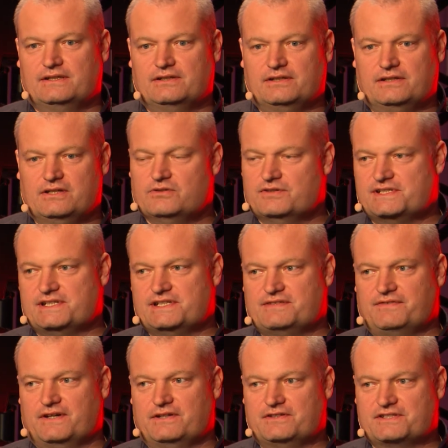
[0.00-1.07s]
you always need to
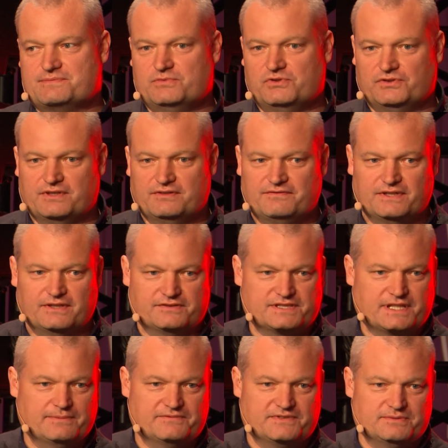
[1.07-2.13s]
focus more than feels
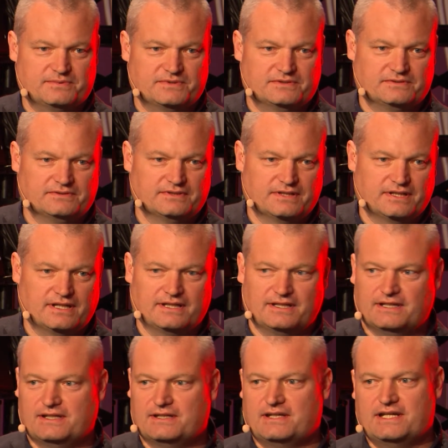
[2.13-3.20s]
comfortable.
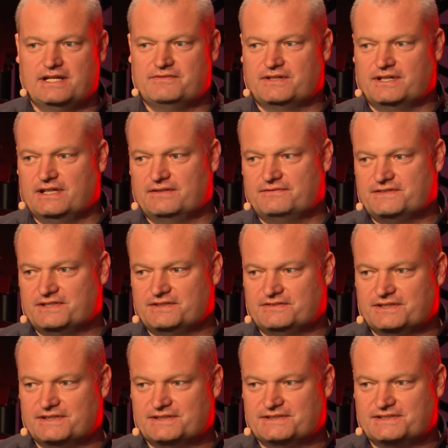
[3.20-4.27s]
And even
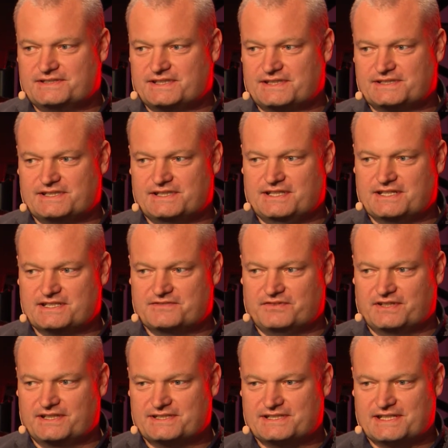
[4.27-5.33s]
after 16 years of
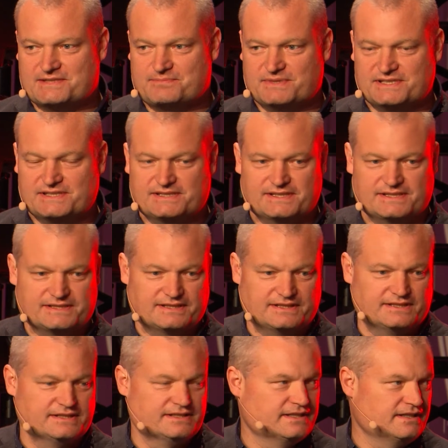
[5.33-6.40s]
running SaaS businesses,
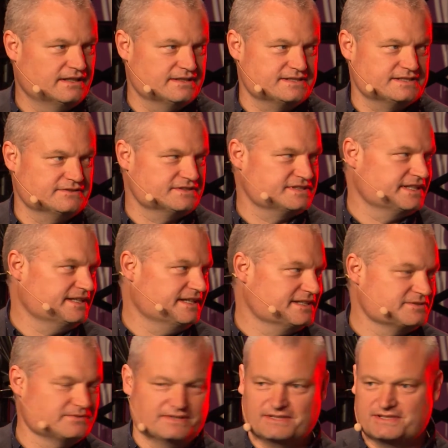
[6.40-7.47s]
I still say
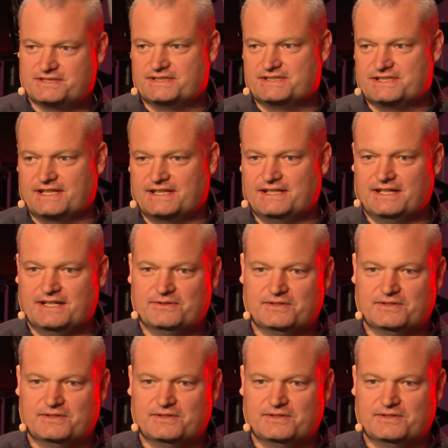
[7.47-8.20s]
yes when I should say no,